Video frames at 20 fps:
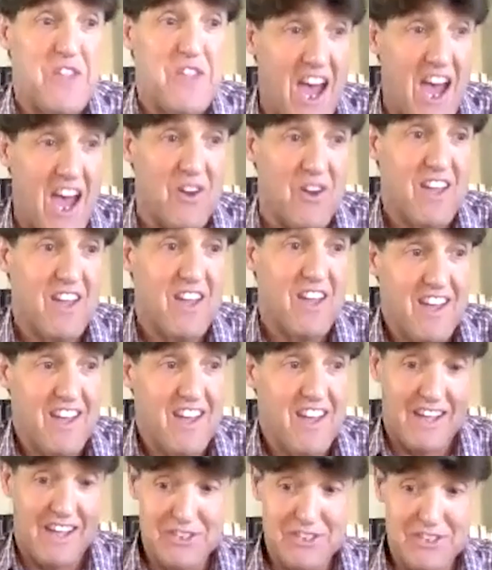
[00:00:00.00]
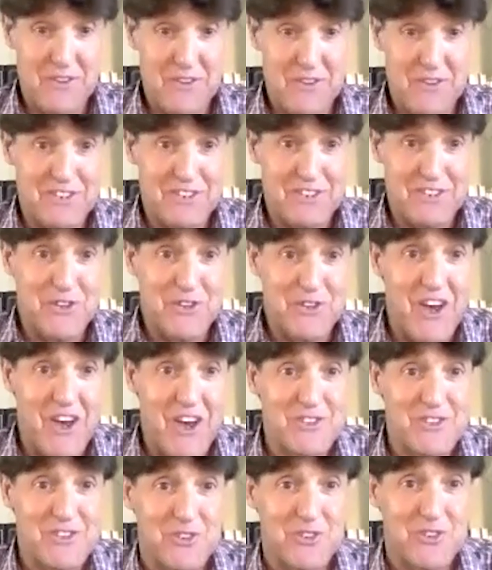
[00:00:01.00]
Now, they still need to do
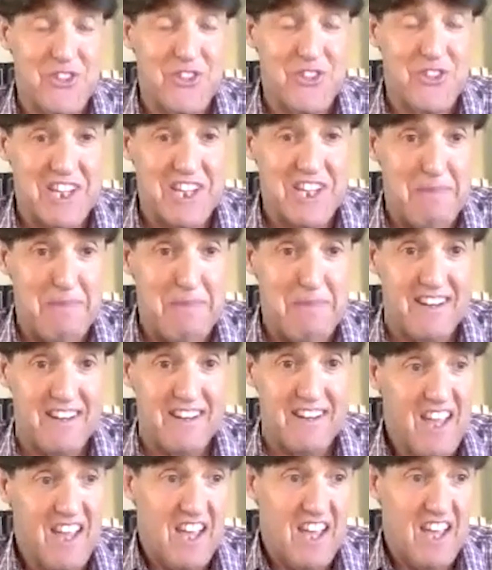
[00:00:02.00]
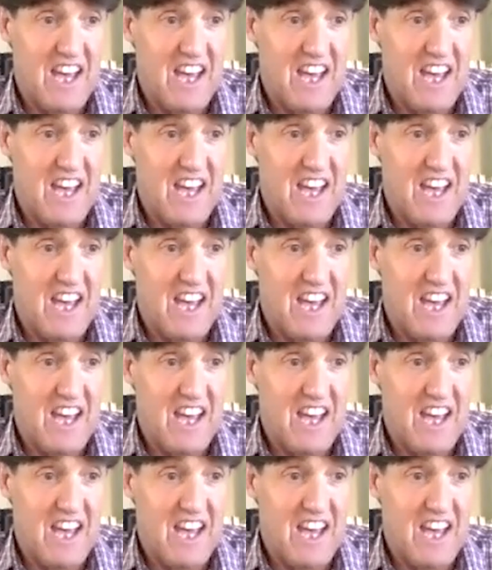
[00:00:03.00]
those sorts of things, but